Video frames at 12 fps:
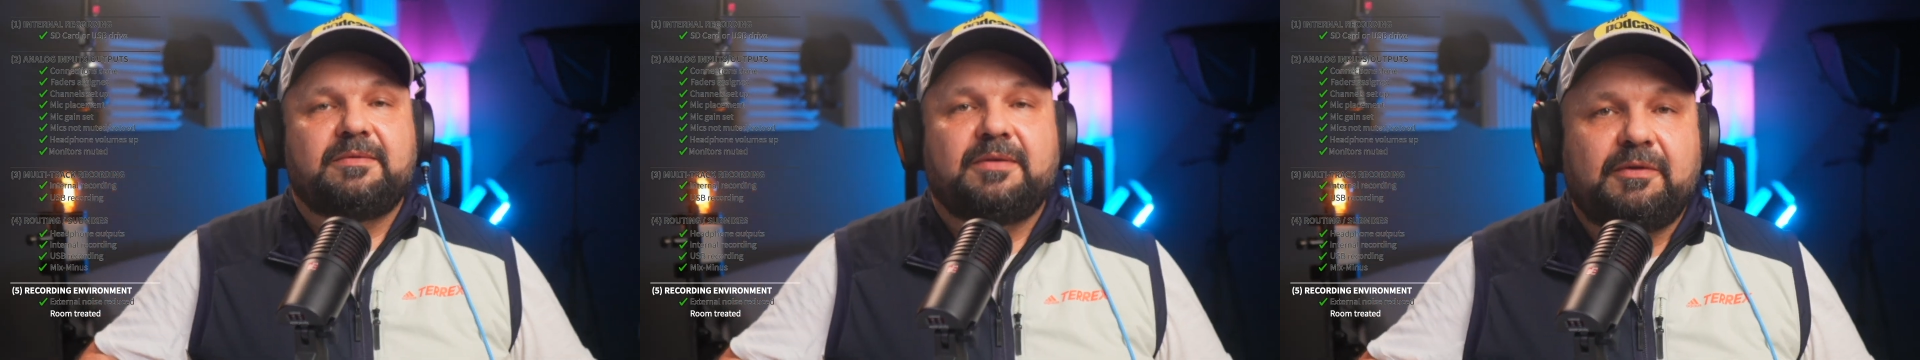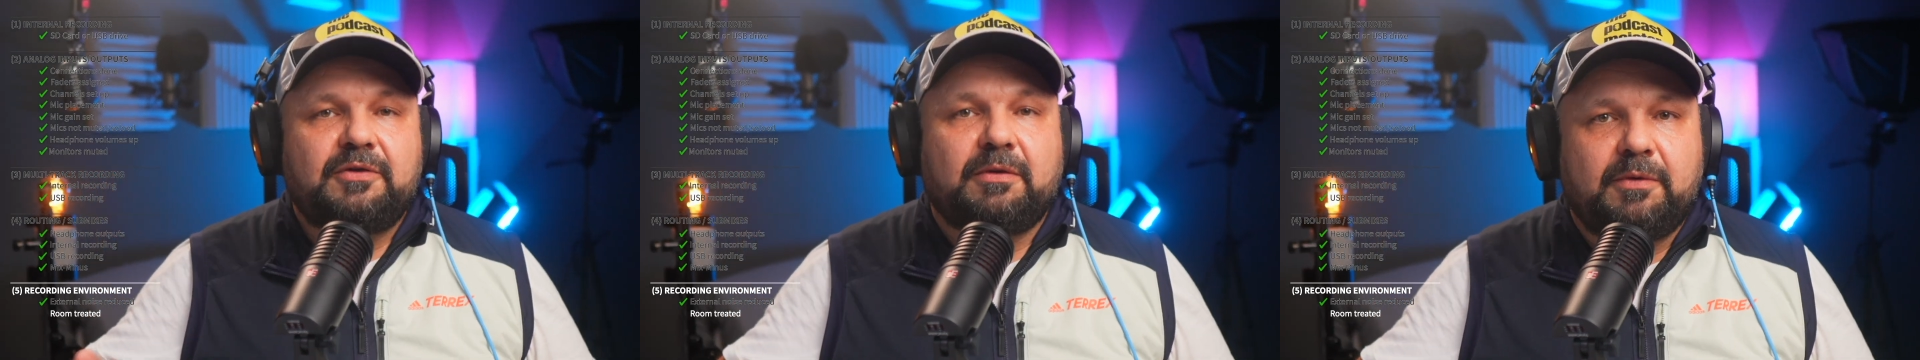
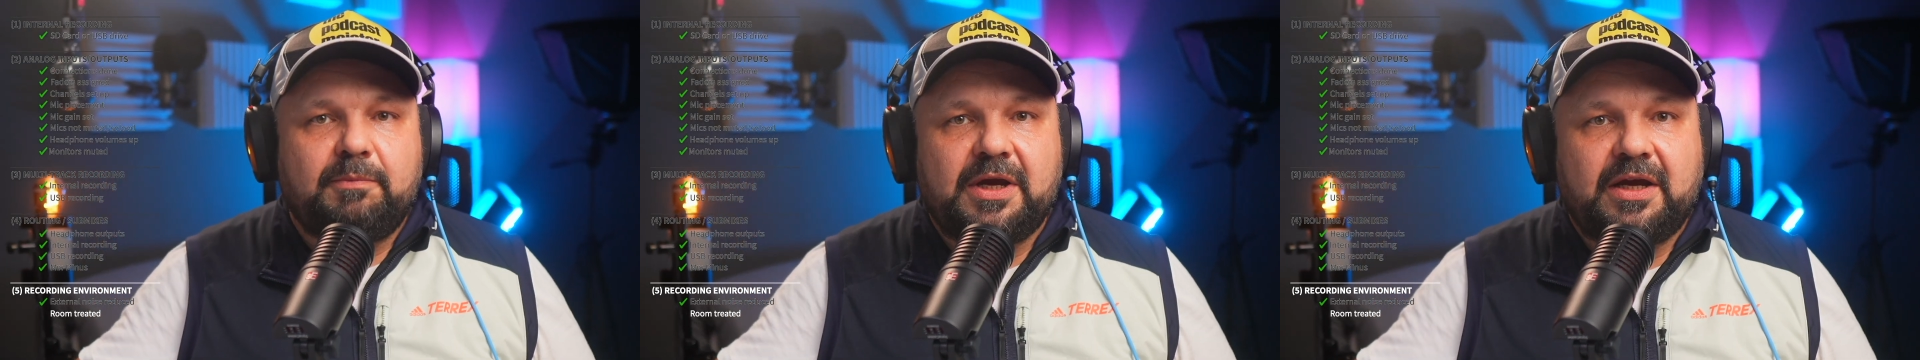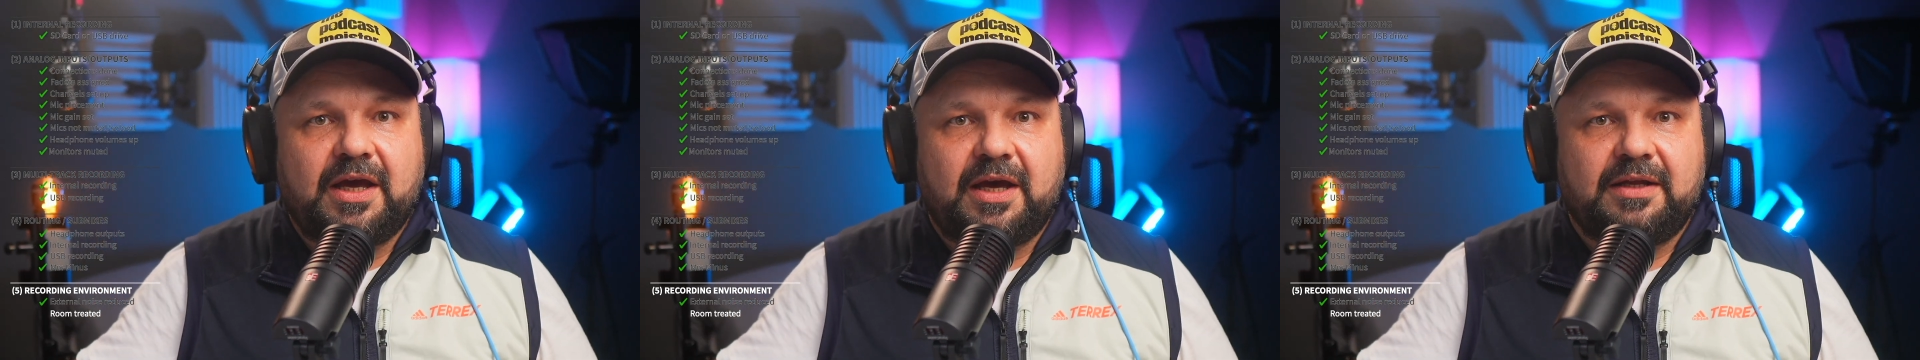If you have a
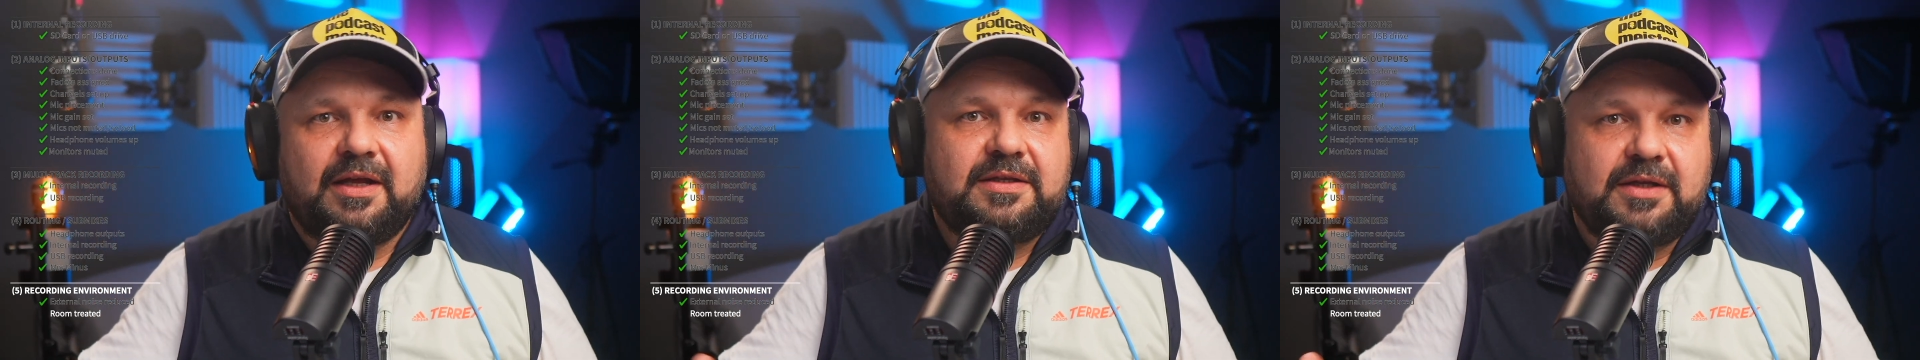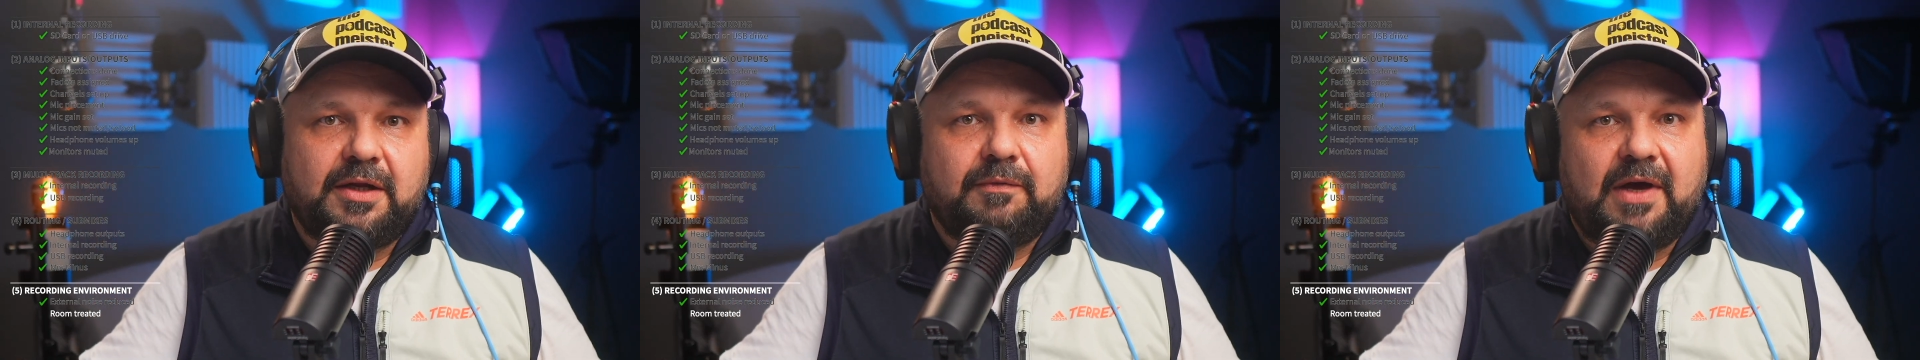big head,
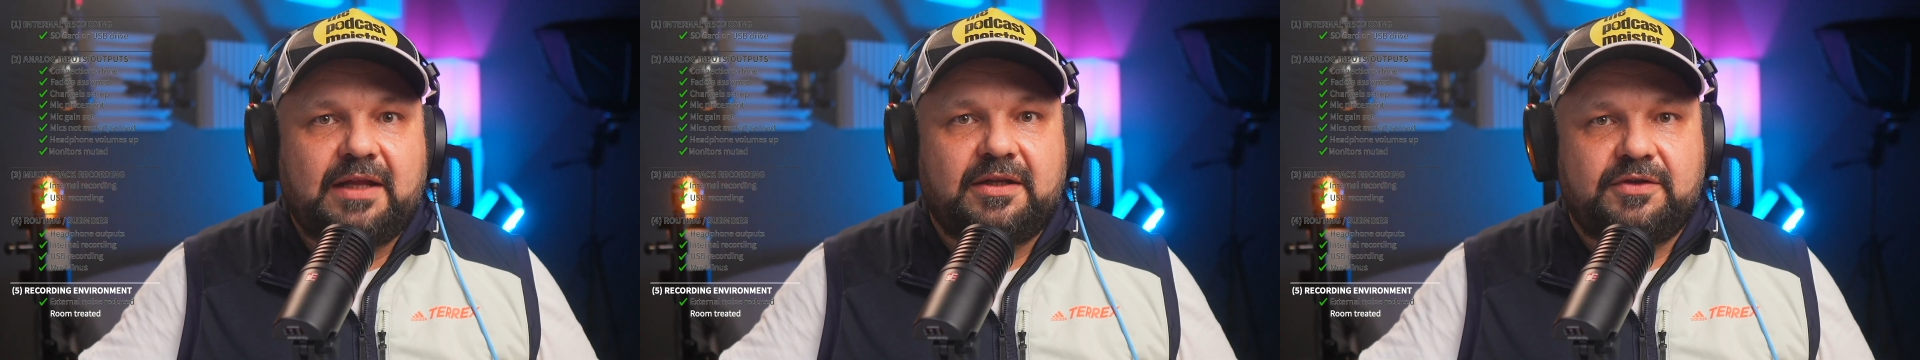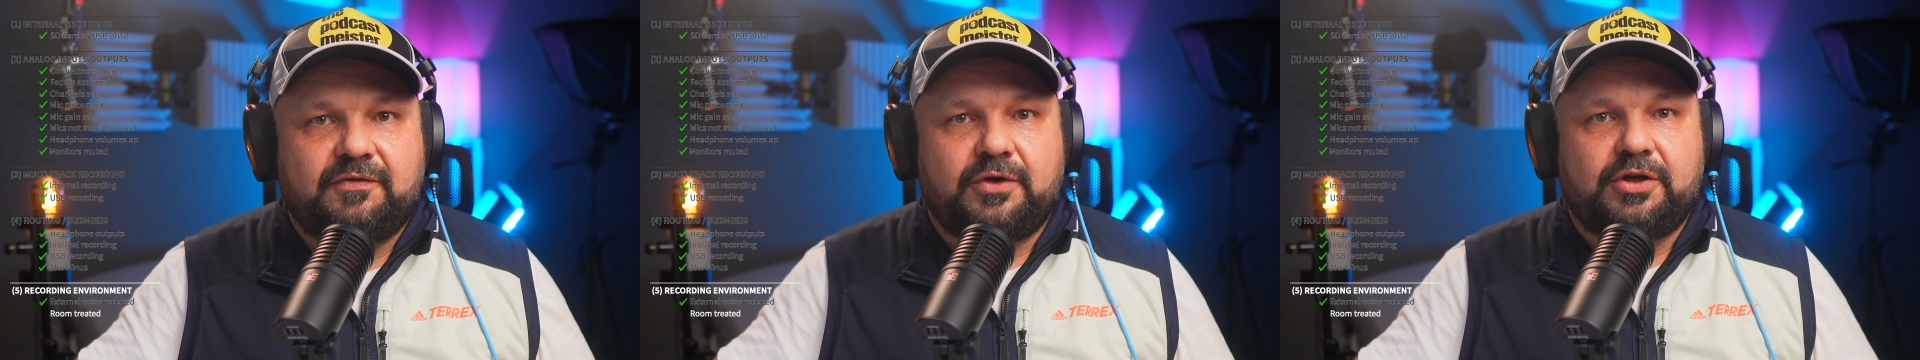that's an
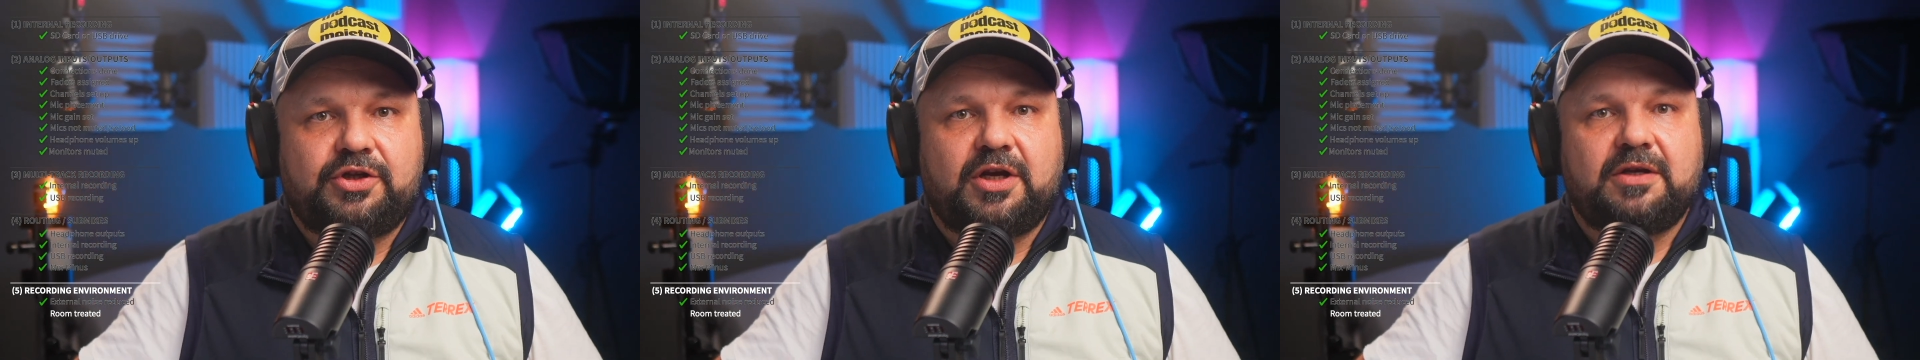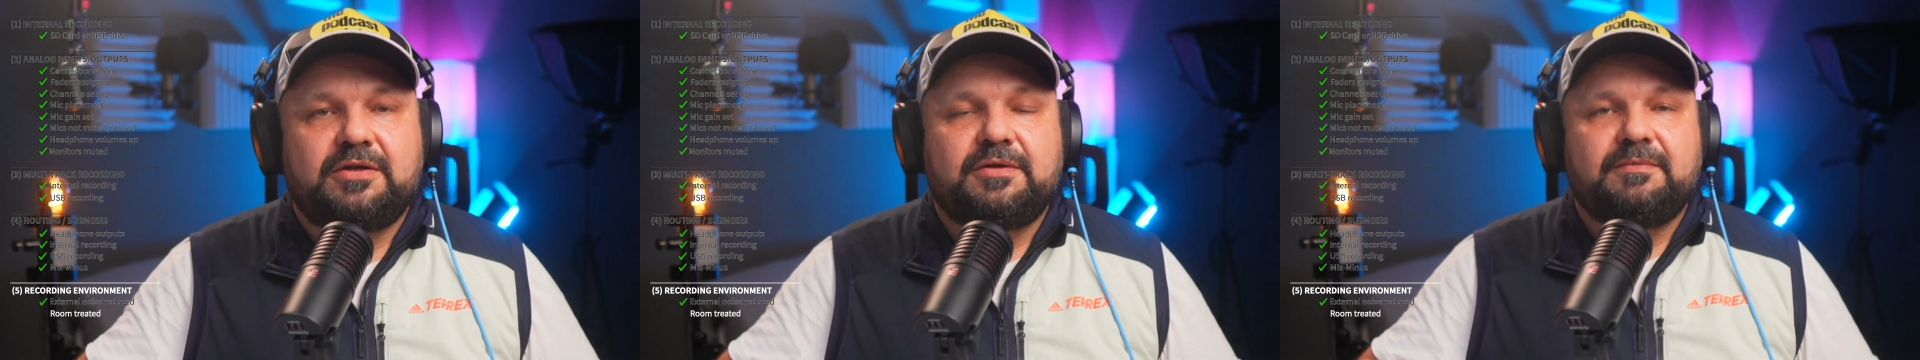advantage for a
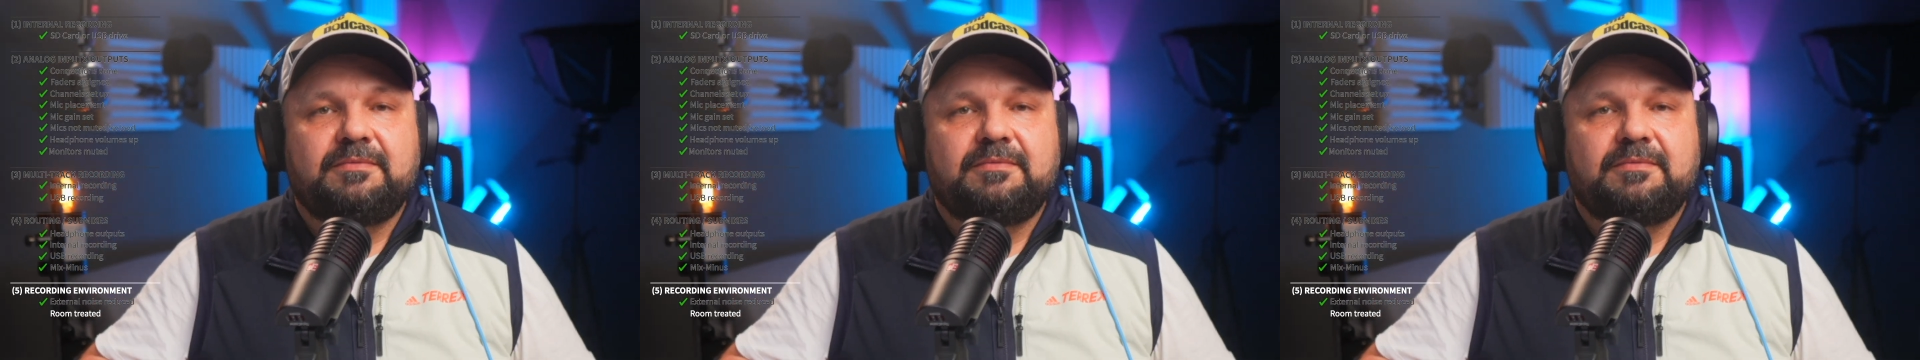change.